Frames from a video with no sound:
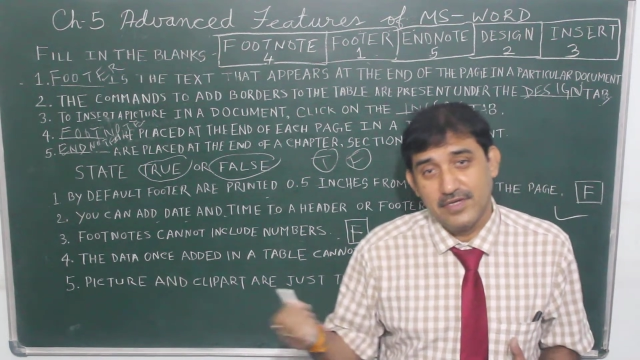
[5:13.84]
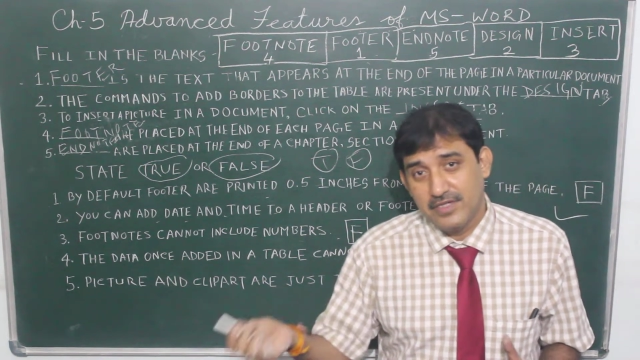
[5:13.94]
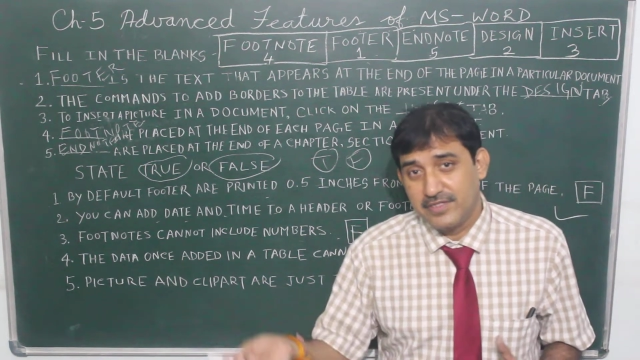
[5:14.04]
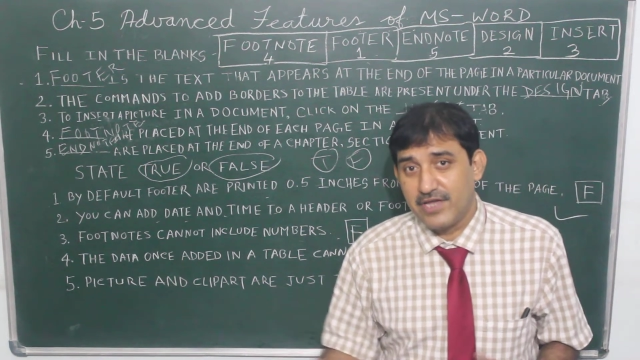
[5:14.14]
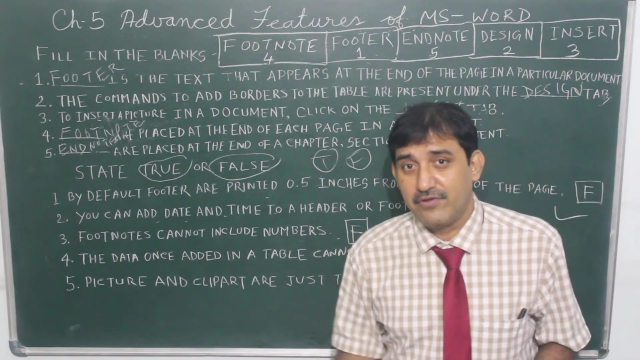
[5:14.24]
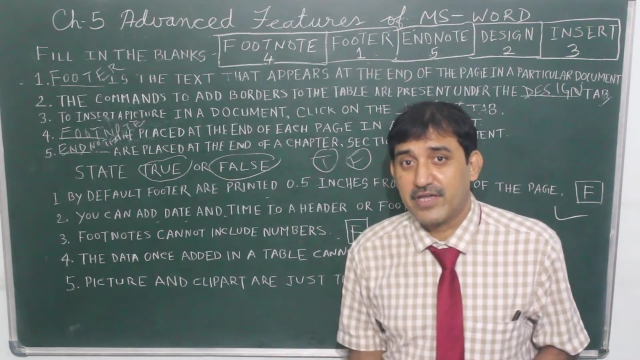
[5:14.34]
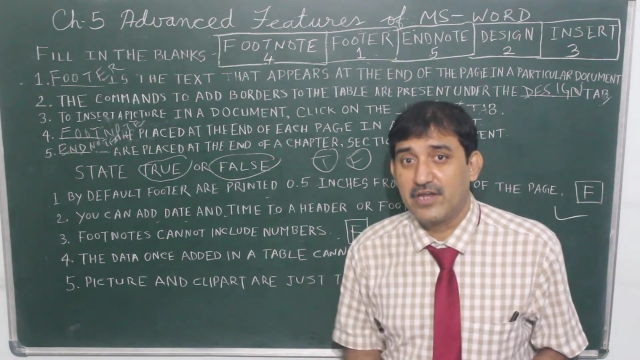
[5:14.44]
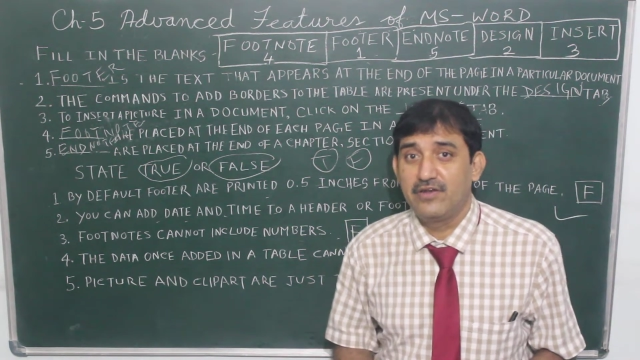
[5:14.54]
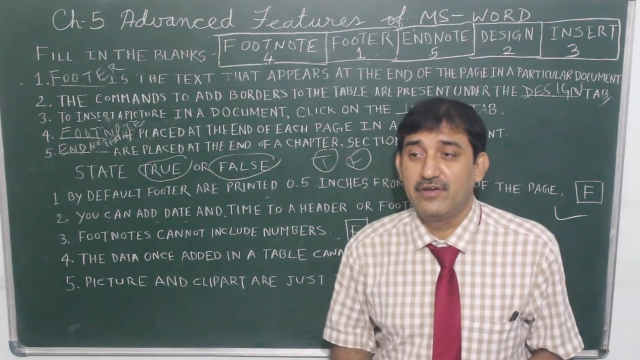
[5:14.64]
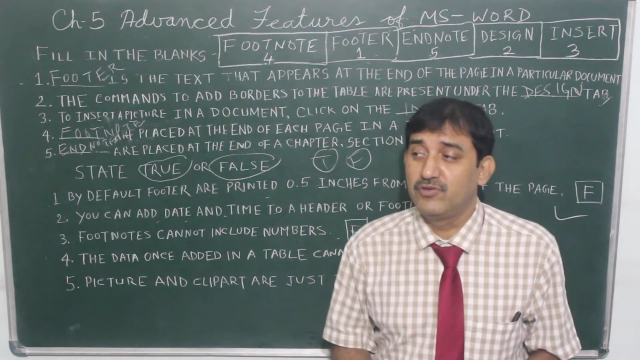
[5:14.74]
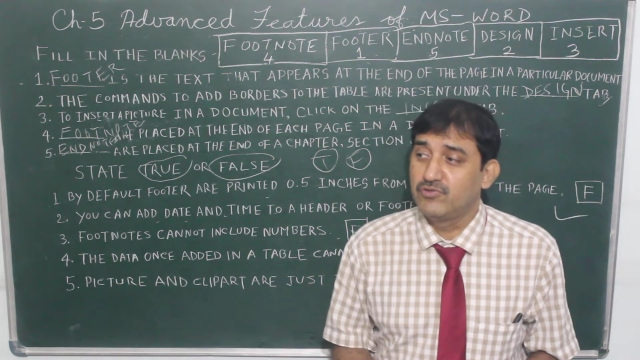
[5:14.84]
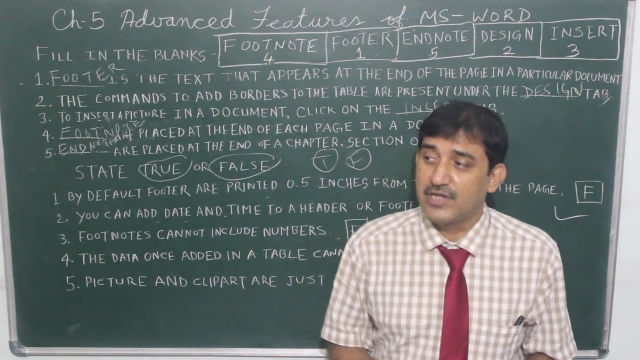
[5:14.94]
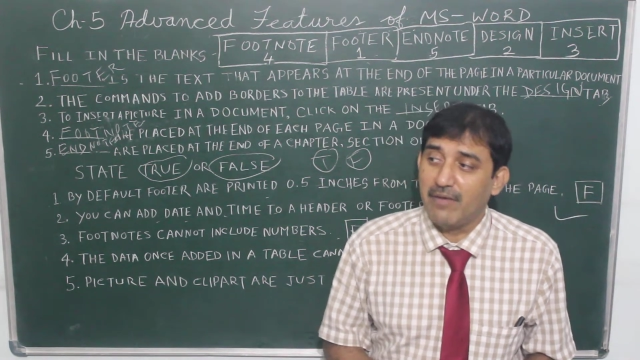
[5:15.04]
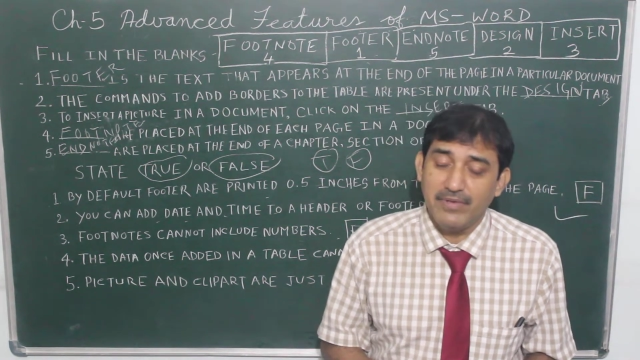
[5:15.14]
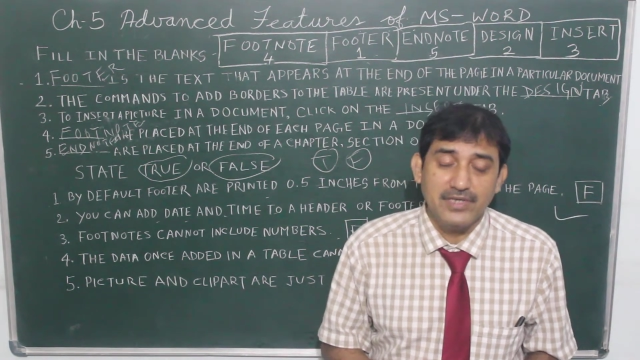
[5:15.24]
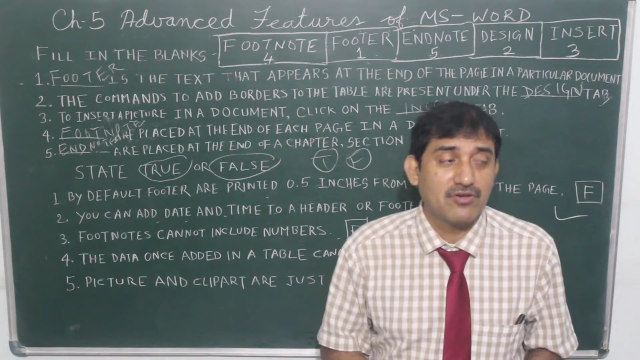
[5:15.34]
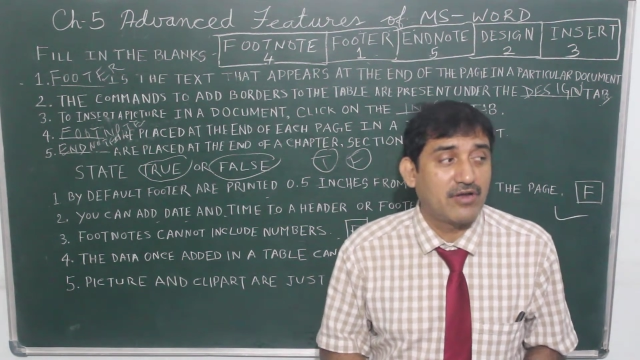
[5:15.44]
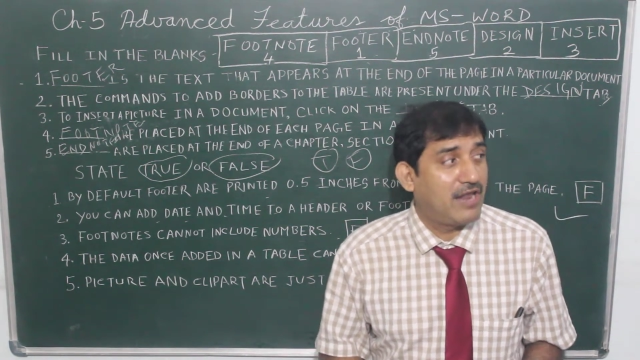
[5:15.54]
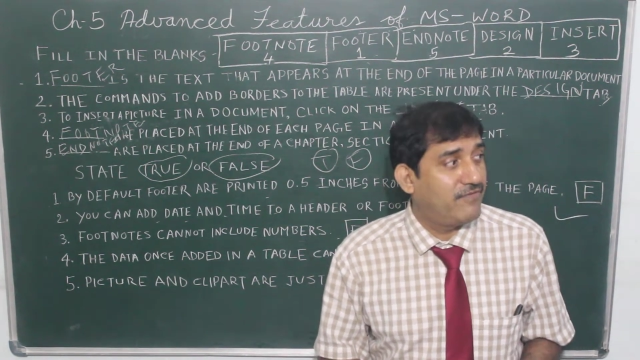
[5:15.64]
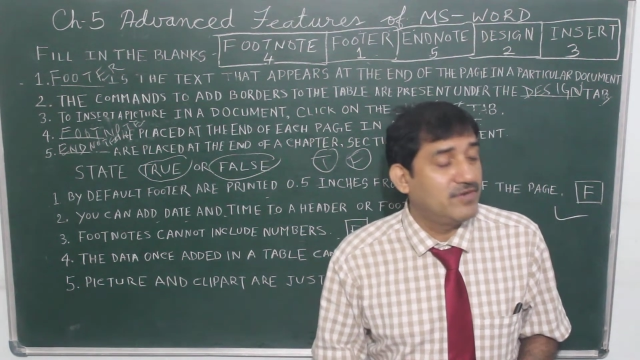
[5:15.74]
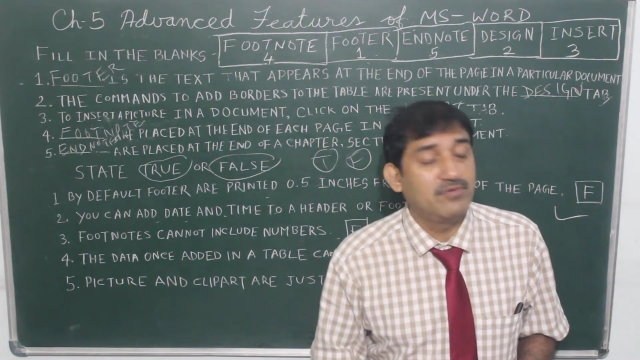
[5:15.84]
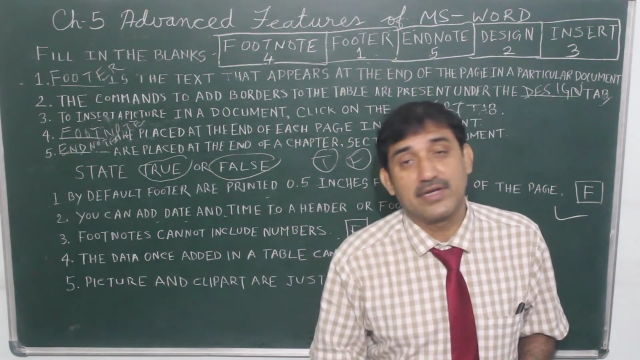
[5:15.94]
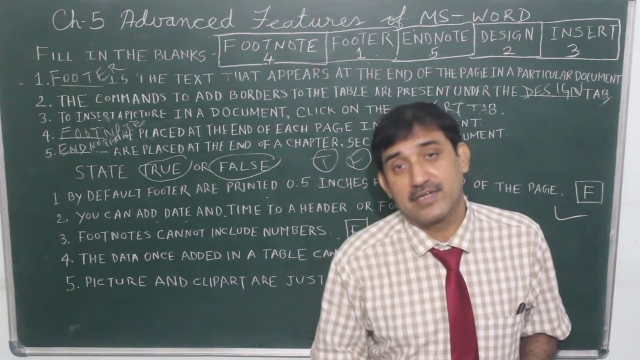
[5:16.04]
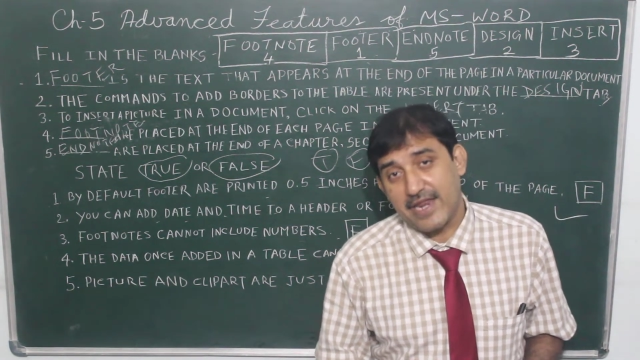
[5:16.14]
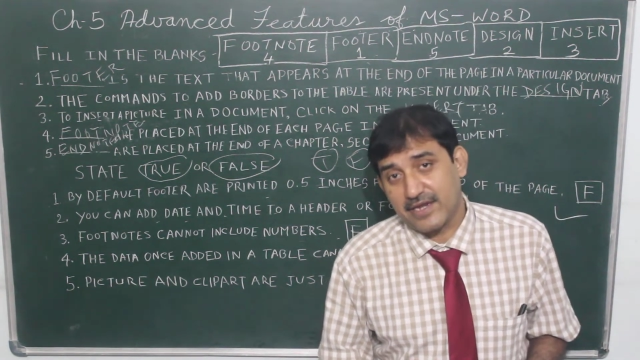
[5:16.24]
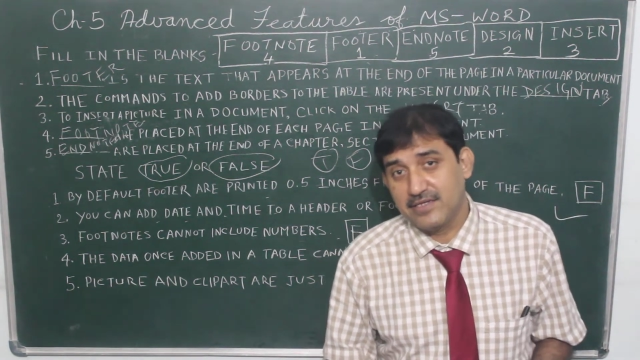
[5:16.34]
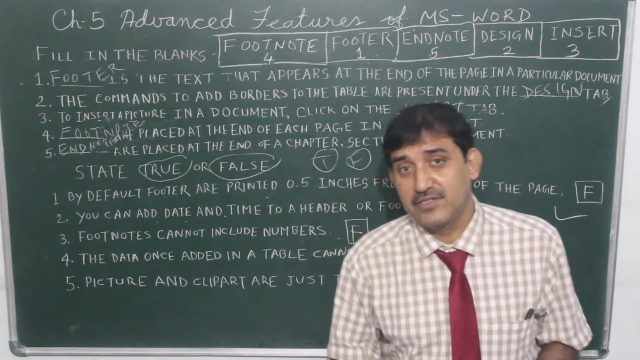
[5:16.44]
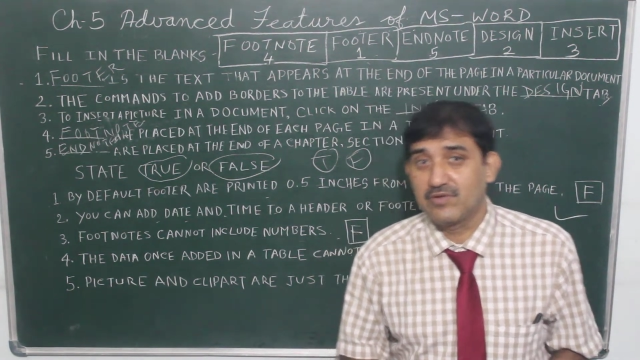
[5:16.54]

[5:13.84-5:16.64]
There you can use numbers or alphanumeric characters,